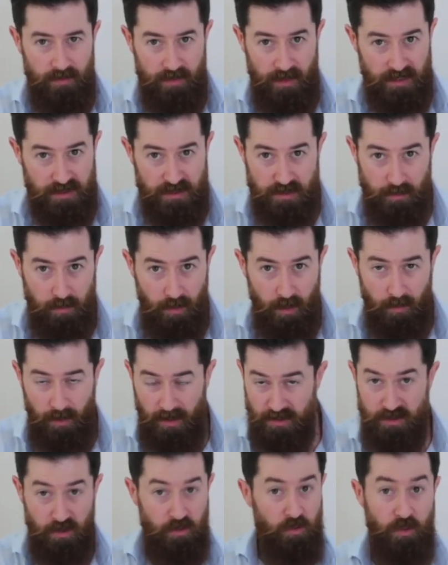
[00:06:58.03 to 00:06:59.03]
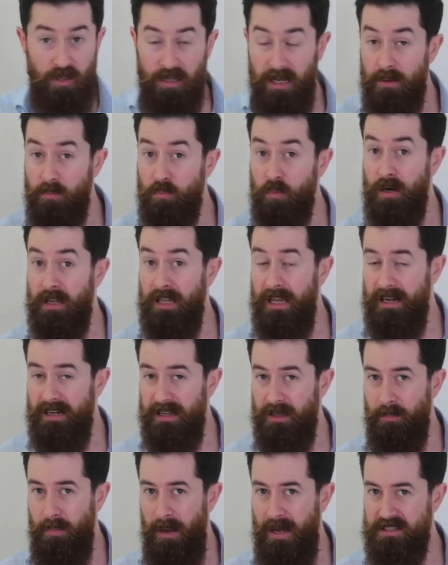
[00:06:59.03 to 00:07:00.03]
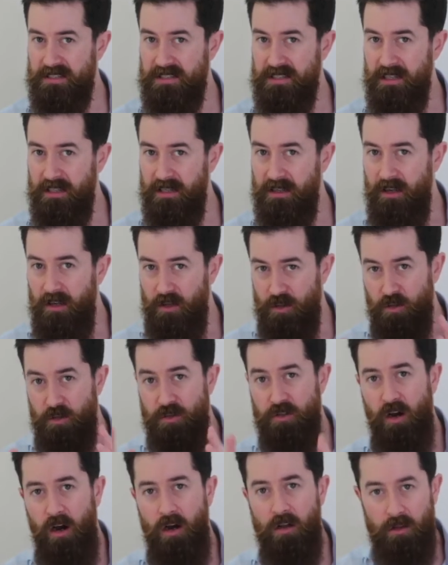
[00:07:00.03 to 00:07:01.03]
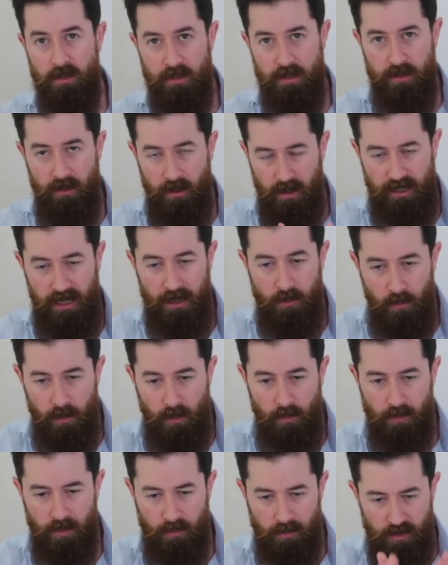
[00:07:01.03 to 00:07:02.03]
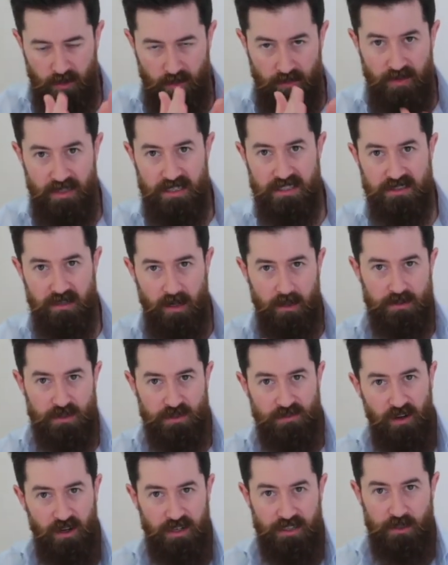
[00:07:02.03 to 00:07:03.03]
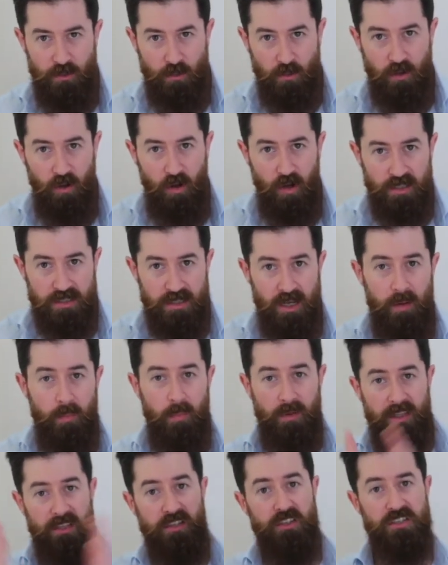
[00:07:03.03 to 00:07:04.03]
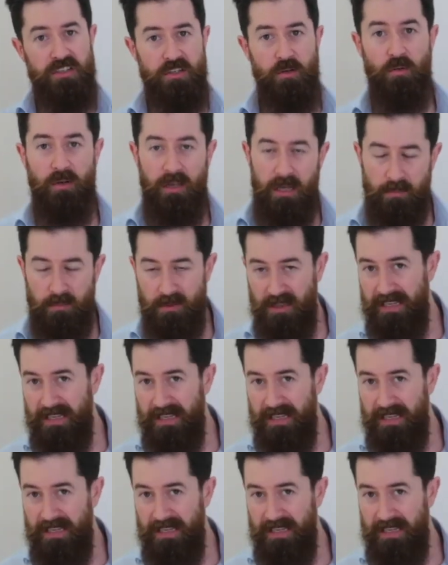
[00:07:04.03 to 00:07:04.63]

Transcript: That's the problem. And so you keep running out of capacity. You dial in, okay, we want to bring on these types of ideal clients, but then you still keep